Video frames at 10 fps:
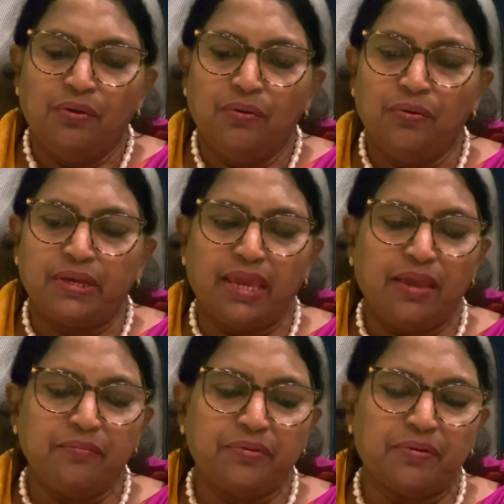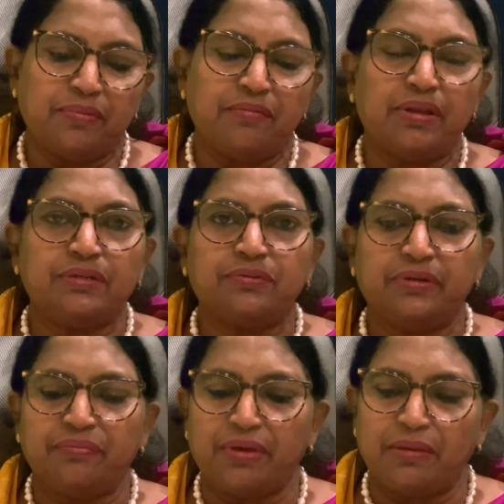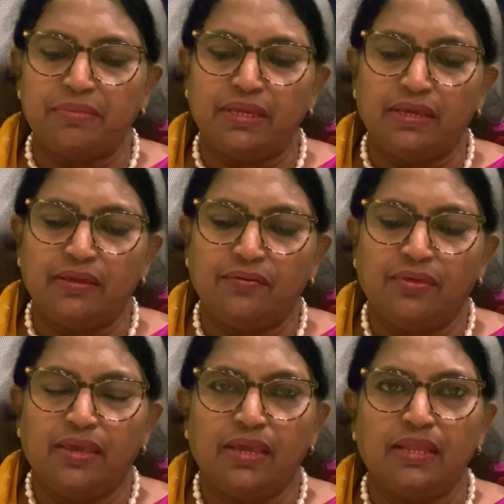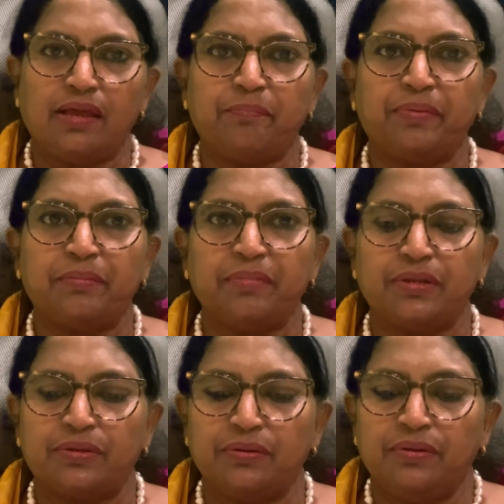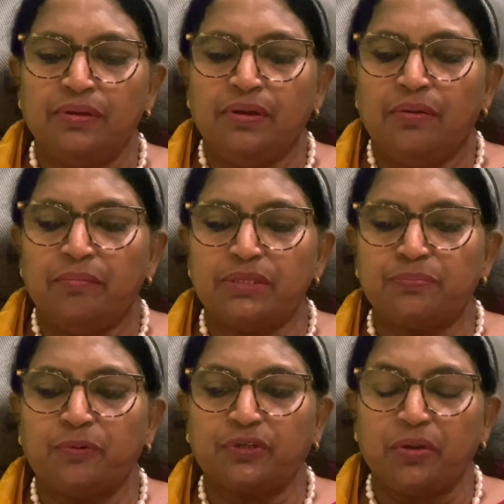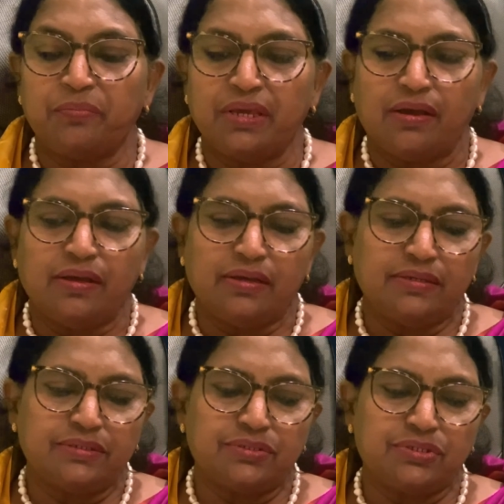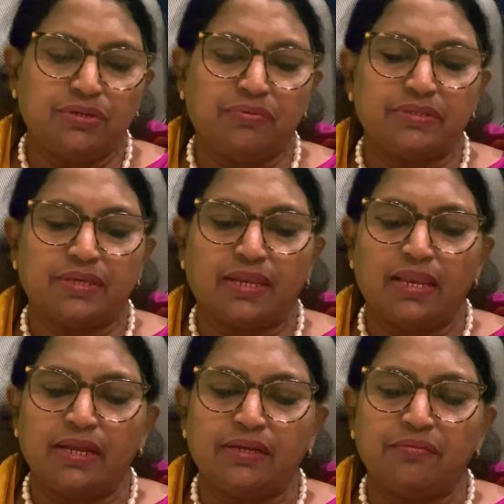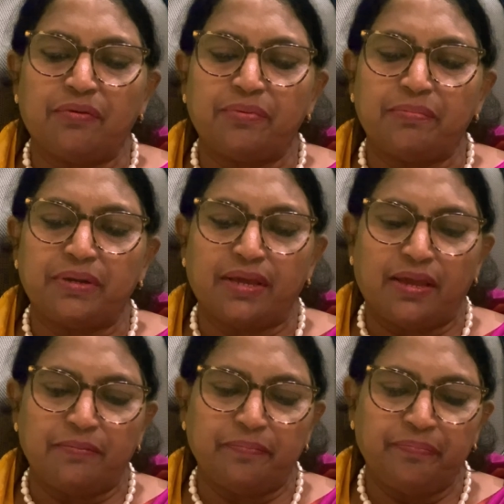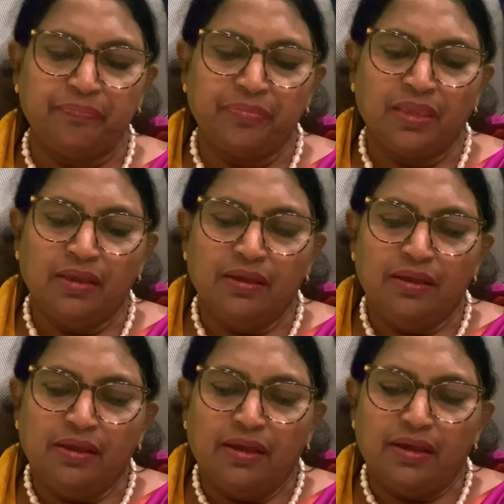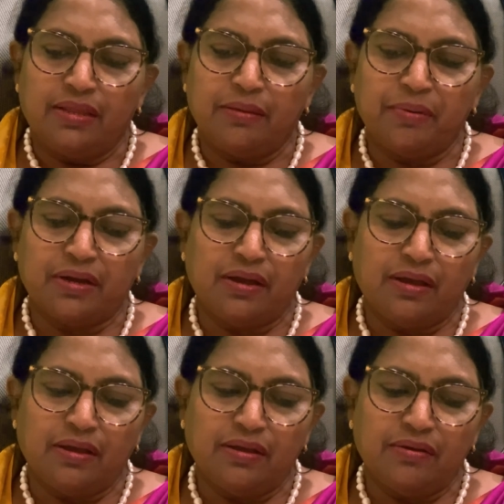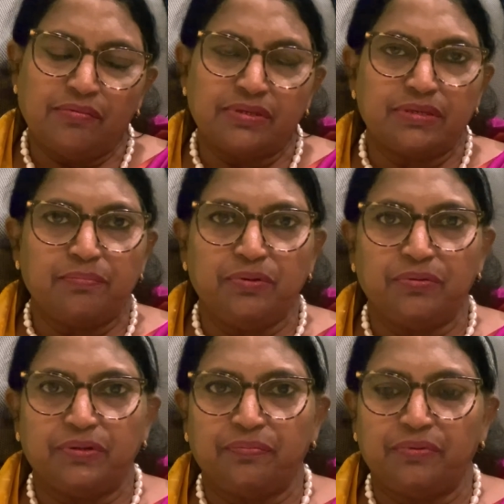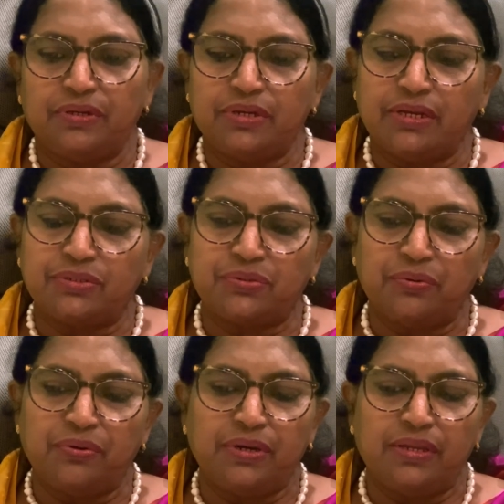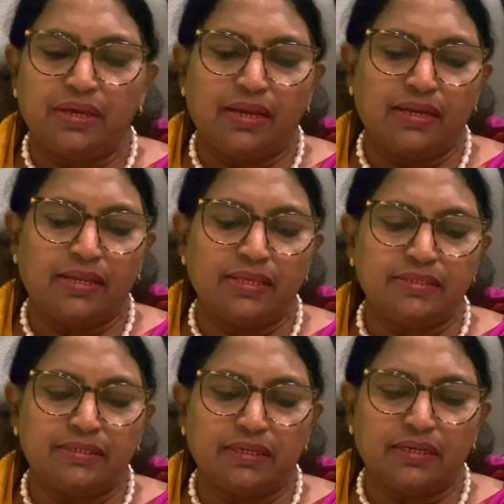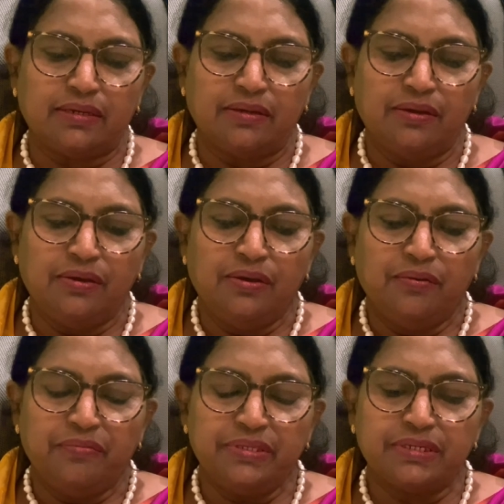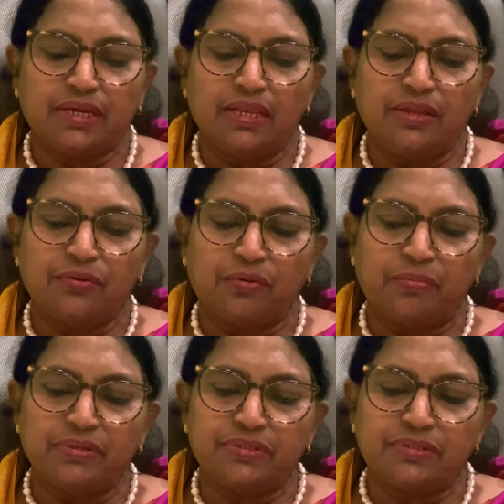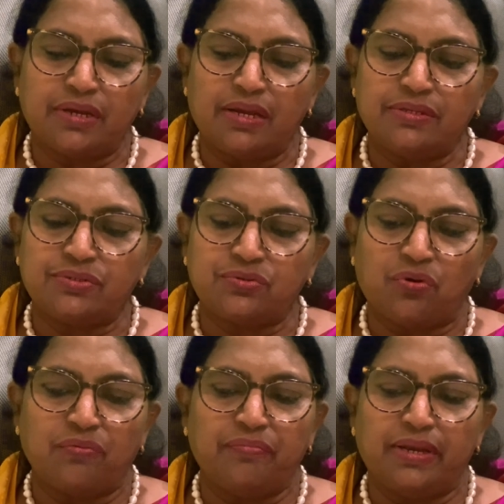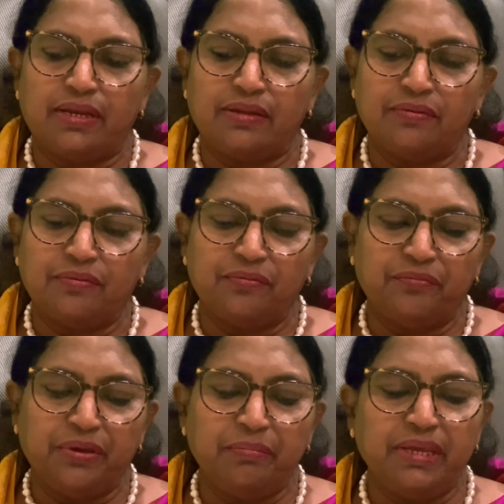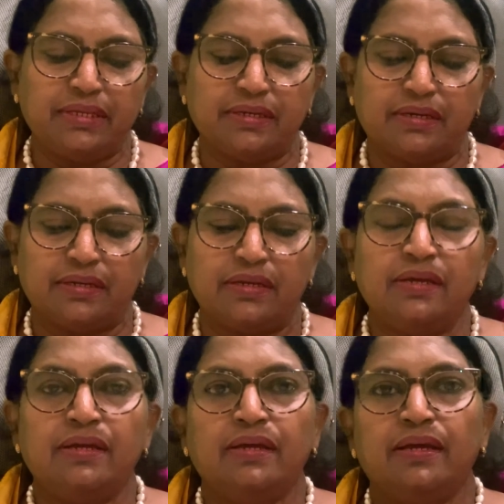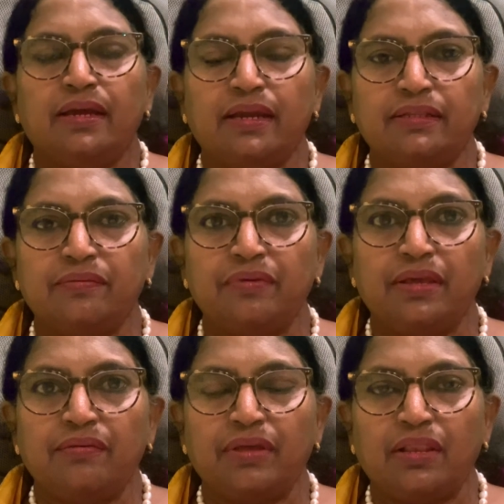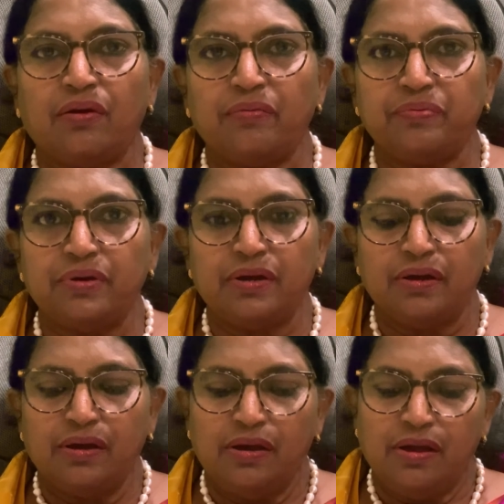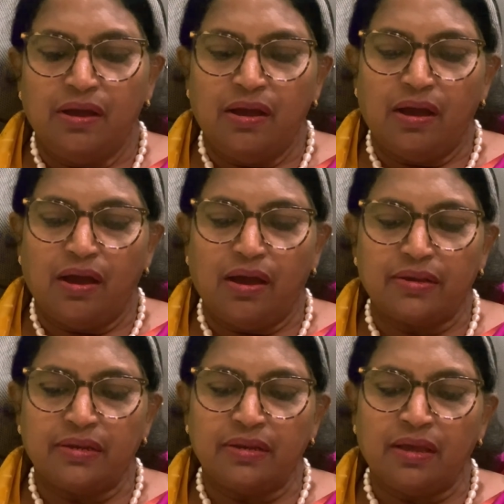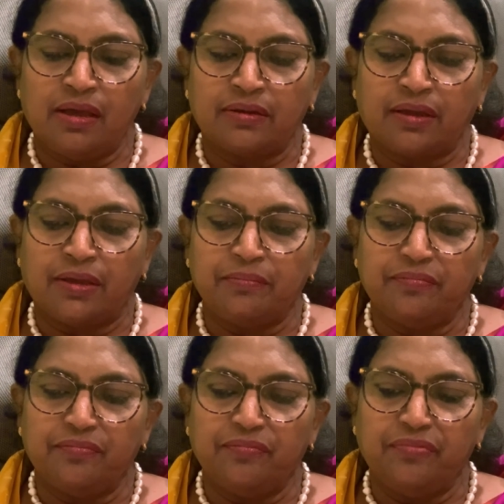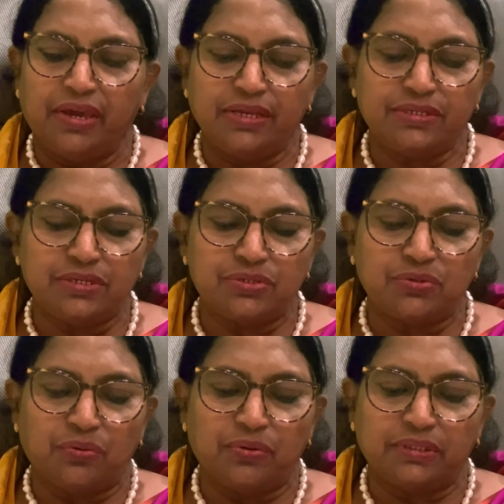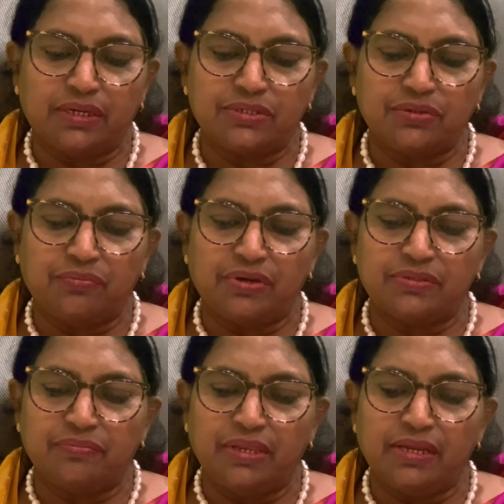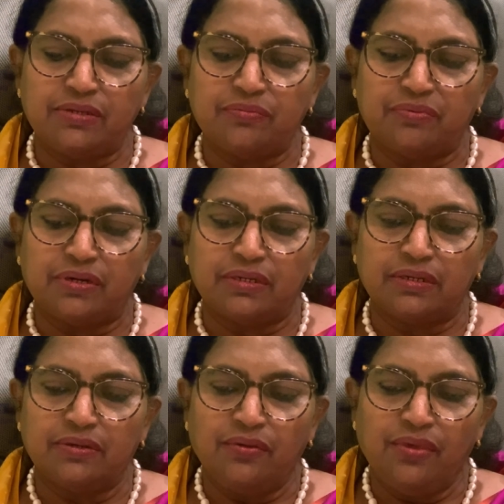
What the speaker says: who came from a well-to-do family in upper Mesopotamia. She was a relative of Abraham. Rebecca was a beautiful, a shrewd and energetic, physically robust and strong build. We meet her at the well of Aaron Naharaim, where she showed that she was willing to work